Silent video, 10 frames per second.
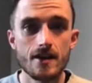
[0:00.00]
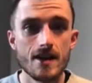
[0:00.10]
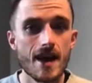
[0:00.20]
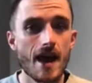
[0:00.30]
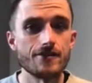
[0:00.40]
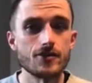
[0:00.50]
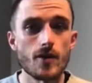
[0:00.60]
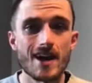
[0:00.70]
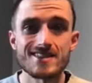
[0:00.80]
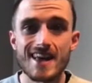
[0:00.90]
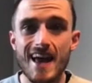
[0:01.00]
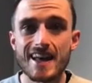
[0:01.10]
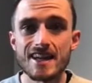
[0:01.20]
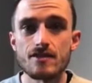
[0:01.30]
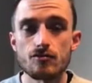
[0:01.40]
If you ask
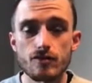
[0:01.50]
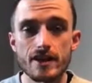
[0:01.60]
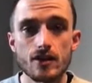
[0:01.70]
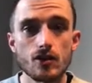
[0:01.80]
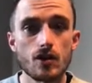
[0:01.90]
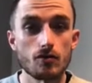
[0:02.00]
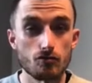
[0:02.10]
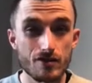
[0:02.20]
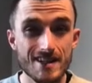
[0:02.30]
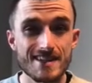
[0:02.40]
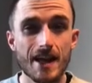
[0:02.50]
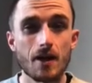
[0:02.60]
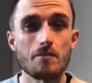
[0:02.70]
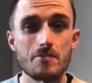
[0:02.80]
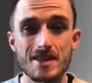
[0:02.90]
any real retail
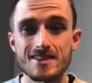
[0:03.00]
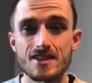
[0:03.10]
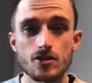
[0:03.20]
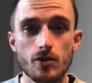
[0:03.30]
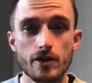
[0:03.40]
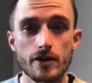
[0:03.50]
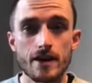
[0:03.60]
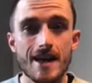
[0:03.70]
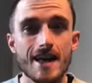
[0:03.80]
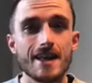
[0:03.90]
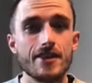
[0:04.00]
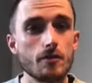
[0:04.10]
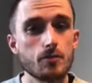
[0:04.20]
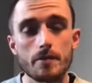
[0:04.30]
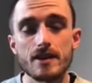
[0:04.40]
business owner, they'll
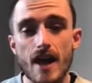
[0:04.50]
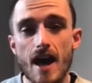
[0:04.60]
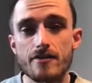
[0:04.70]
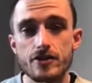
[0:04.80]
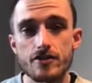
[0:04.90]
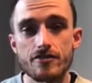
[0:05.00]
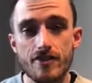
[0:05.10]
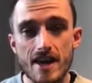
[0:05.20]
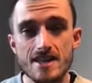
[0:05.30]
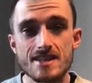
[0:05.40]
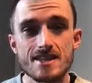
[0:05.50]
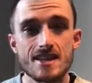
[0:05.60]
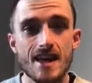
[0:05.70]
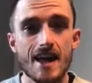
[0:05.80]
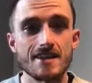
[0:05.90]
probably laugh in your face
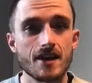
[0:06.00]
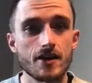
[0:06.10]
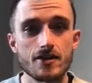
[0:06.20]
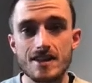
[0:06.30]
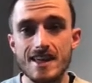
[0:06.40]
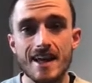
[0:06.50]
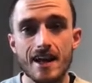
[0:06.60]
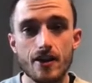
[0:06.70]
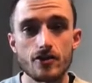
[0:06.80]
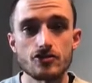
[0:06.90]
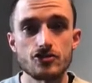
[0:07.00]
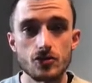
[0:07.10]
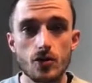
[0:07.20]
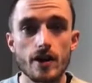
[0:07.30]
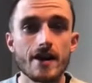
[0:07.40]
and tell you to get out of their
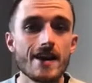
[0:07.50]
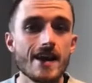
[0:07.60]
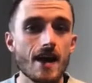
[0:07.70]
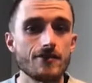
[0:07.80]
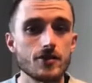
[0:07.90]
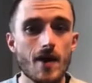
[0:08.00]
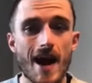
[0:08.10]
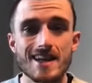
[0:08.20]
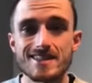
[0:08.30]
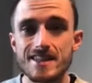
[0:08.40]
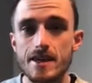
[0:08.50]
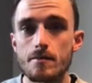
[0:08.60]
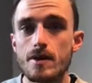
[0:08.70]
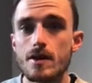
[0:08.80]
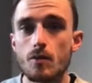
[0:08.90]
store if you ask them
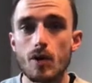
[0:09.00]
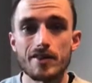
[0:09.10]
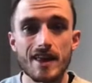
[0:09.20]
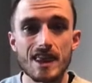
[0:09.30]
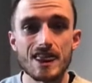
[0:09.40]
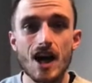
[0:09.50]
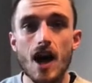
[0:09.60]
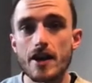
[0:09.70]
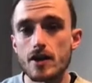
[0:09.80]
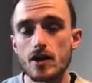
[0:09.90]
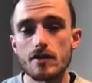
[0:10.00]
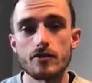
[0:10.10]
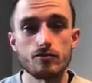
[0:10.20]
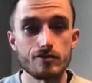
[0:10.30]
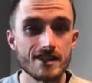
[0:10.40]
what they thought of the
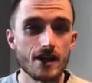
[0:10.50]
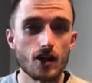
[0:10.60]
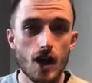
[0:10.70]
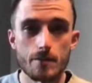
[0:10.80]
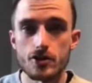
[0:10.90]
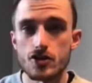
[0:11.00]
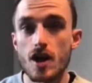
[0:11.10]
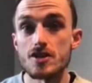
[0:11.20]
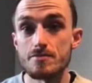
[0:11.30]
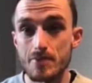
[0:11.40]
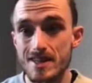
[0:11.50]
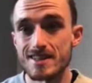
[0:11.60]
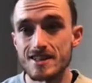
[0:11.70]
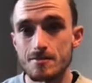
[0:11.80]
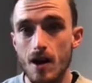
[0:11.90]
retail arbitrage business
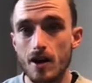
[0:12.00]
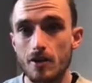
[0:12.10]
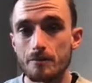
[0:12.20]
model.